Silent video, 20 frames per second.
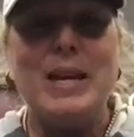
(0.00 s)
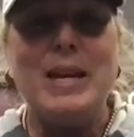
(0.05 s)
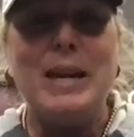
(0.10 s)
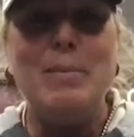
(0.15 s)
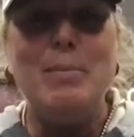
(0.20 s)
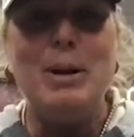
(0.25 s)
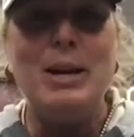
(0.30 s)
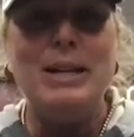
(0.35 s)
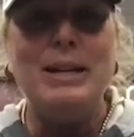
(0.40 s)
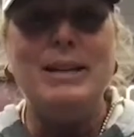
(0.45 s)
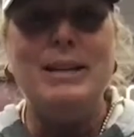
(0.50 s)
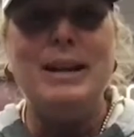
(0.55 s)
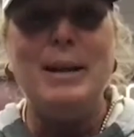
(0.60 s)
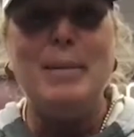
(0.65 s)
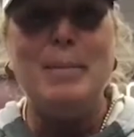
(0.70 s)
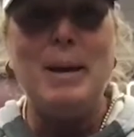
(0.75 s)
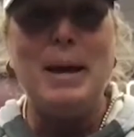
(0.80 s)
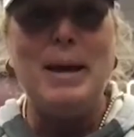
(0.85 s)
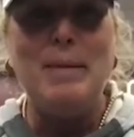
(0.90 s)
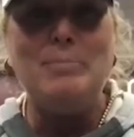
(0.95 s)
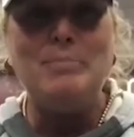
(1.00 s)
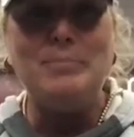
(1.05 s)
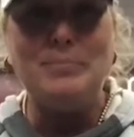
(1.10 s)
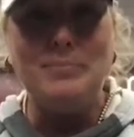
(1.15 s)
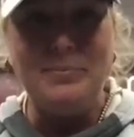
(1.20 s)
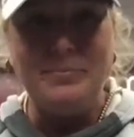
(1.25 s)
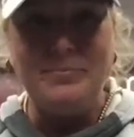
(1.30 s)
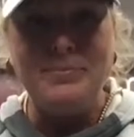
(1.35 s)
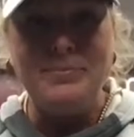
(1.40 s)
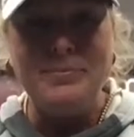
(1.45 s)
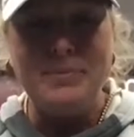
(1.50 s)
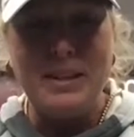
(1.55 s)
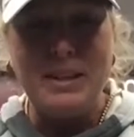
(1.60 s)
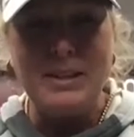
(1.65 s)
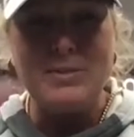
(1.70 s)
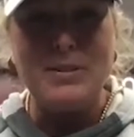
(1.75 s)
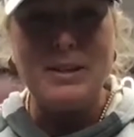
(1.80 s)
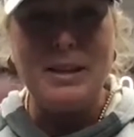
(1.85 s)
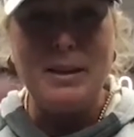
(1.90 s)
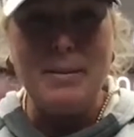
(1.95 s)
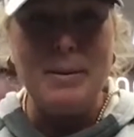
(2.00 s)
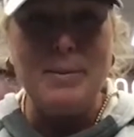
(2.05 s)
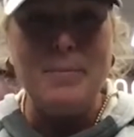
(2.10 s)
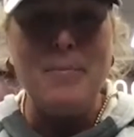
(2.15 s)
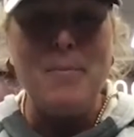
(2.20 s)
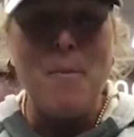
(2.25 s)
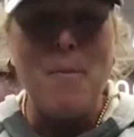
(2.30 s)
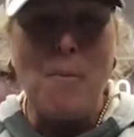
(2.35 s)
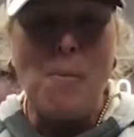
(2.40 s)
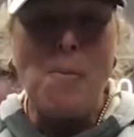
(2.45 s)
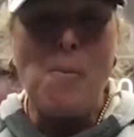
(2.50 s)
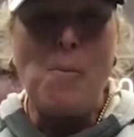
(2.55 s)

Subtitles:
Hi, Brandon. Hi, Matt. Thanks for coming.